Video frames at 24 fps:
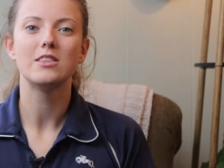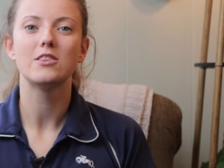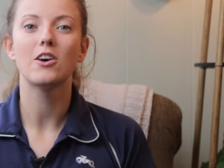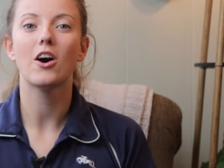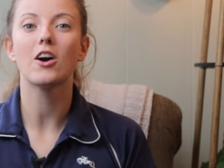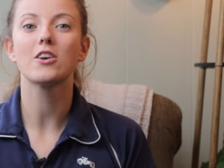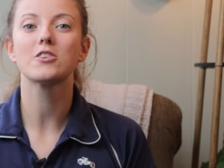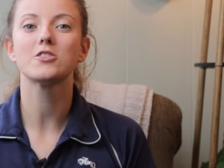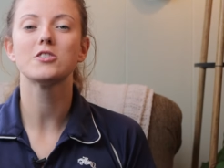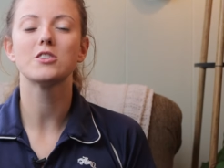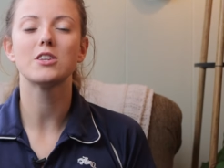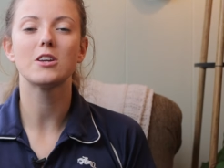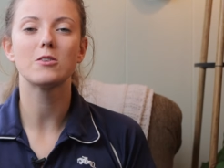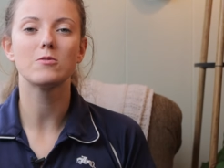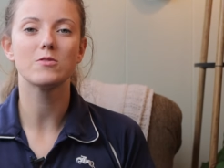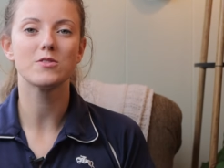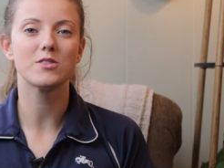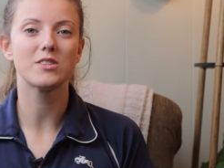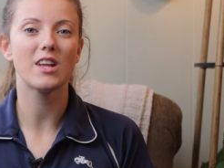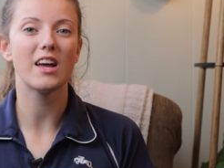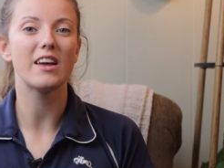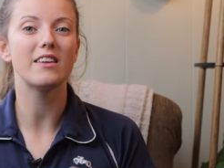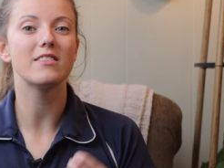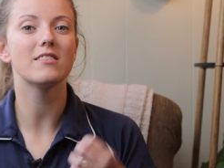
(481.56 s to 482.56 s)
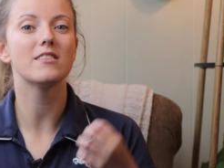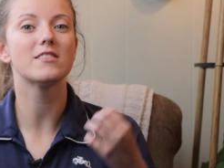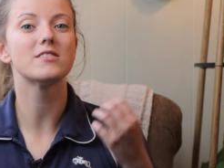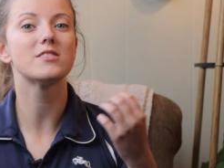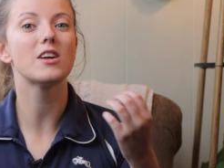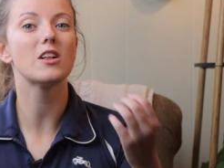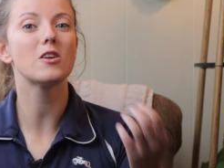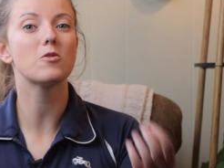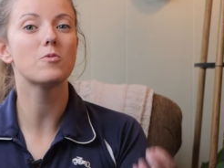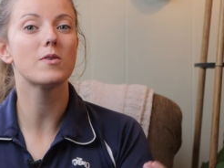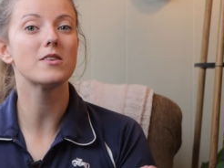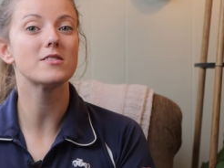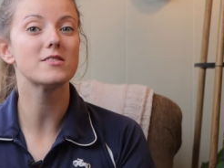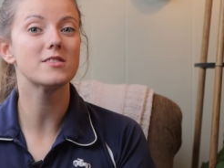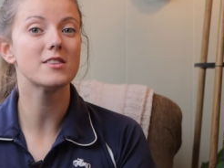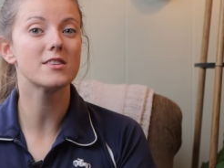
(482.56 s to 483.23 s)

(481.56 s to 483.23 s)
The auctioneer will say, the seller wants